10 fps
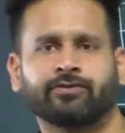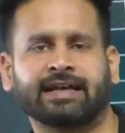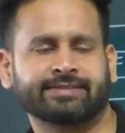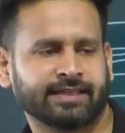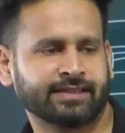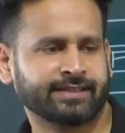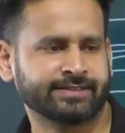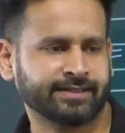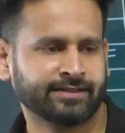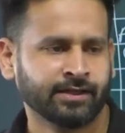were asking
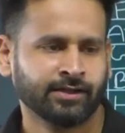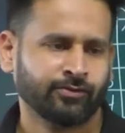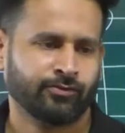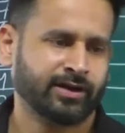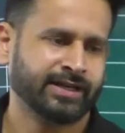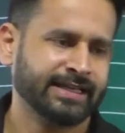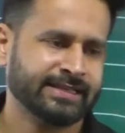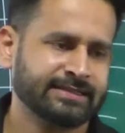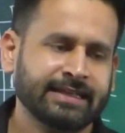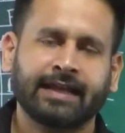that, sir, what
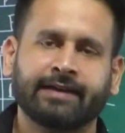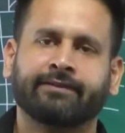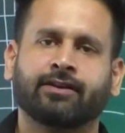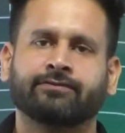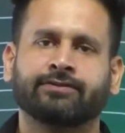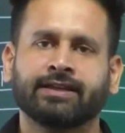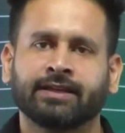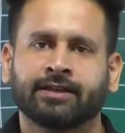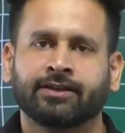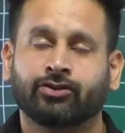is the level of the
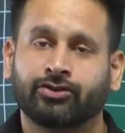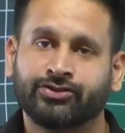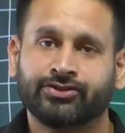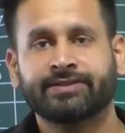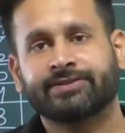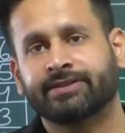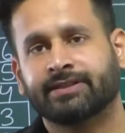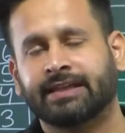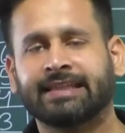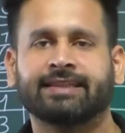questions
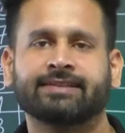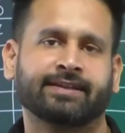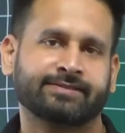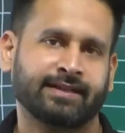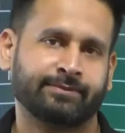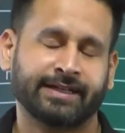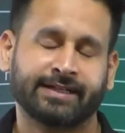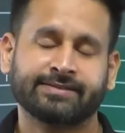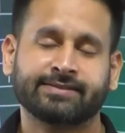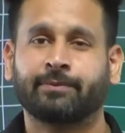in this exam,
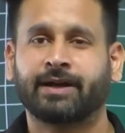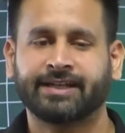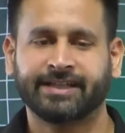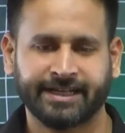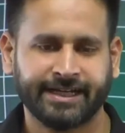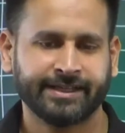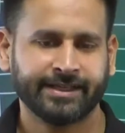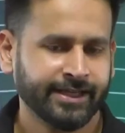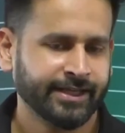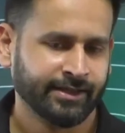that is NABARD grade
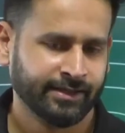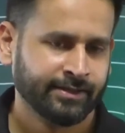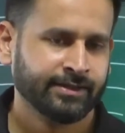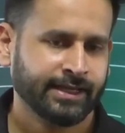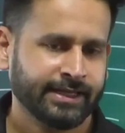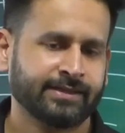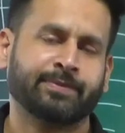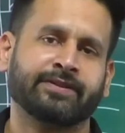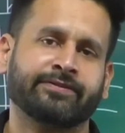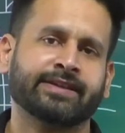A. In the
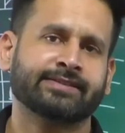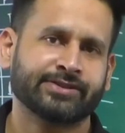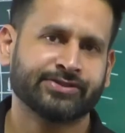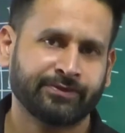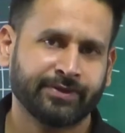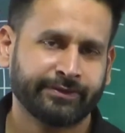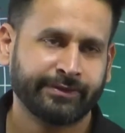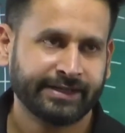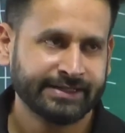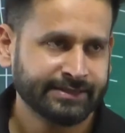previous session where we
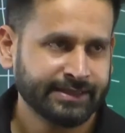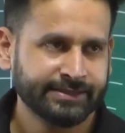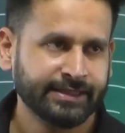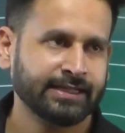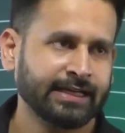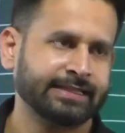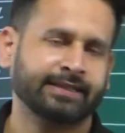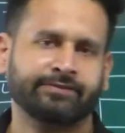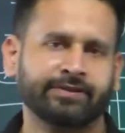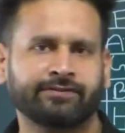were discussing, I
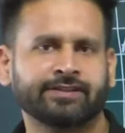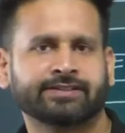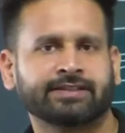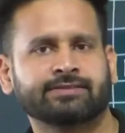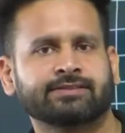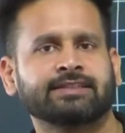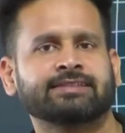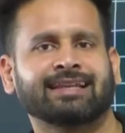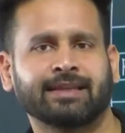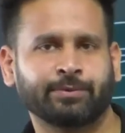think we have discussed the
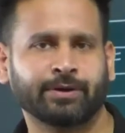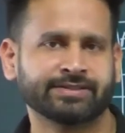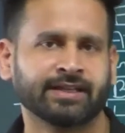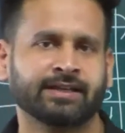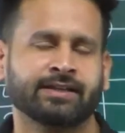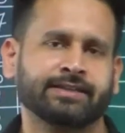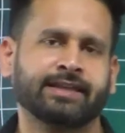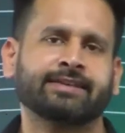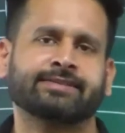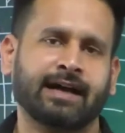syllabus,
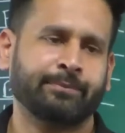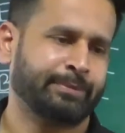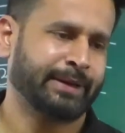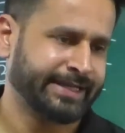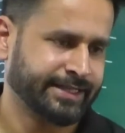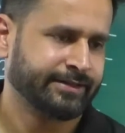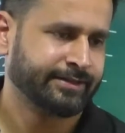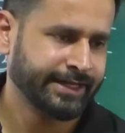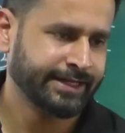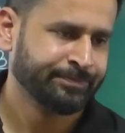the exam pattern,
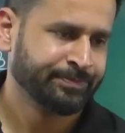right?